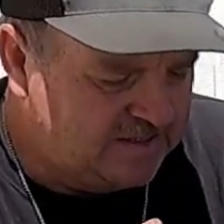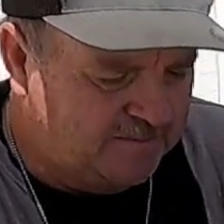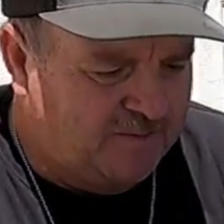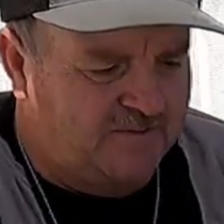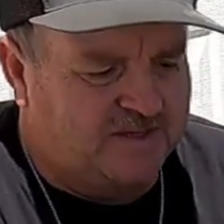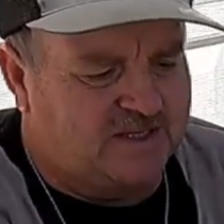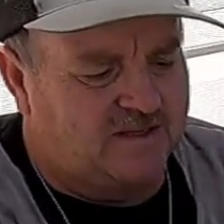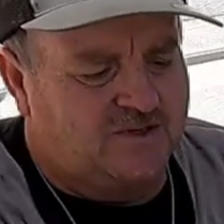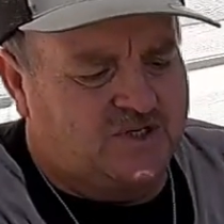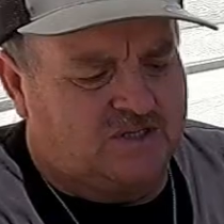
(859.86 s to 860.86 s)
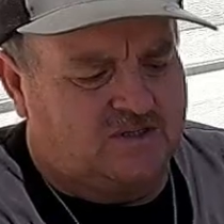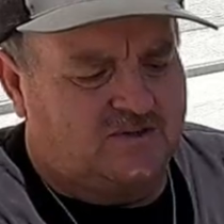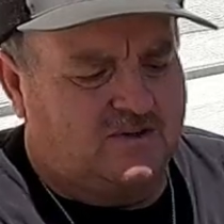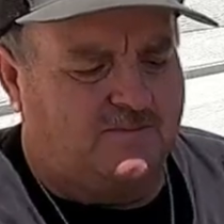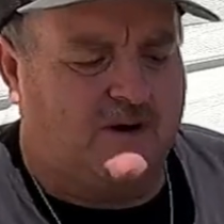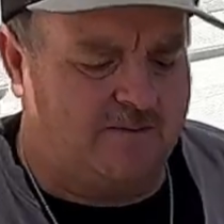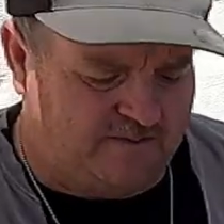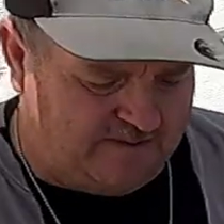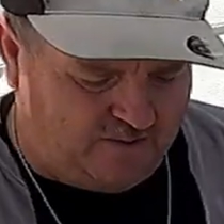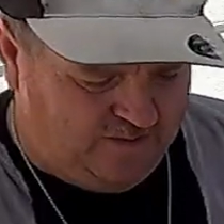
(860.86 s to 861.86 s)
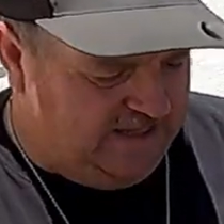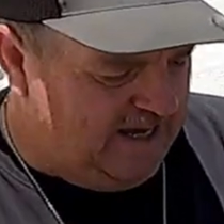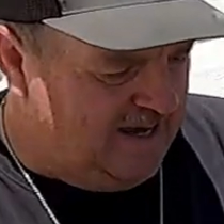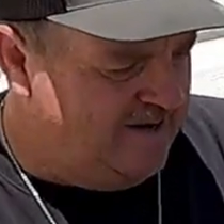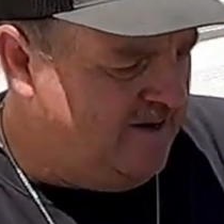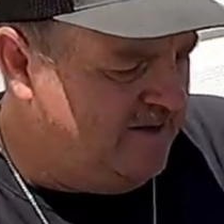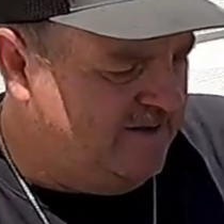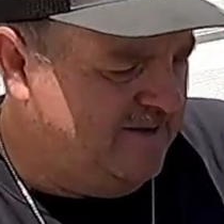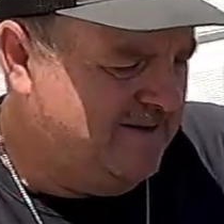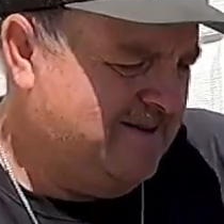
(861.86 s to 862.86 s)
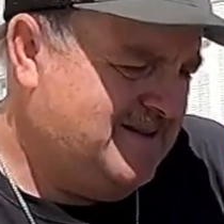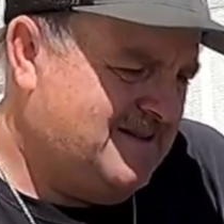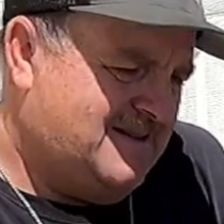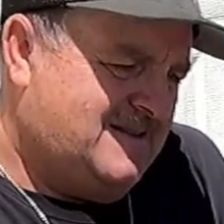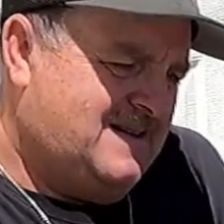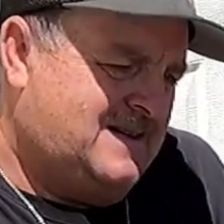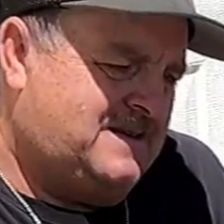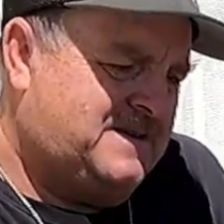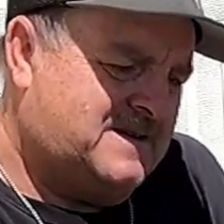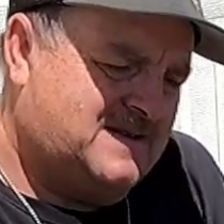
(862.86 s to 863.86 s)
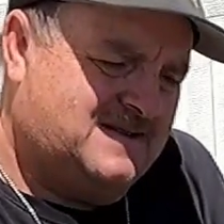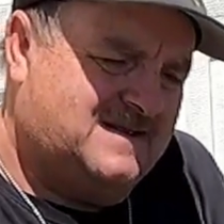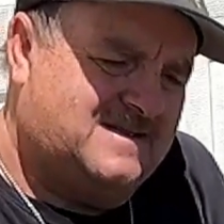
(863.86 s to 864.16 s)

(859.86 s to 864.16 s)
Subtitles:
it's a perfect solution to a problem that Willy had. And I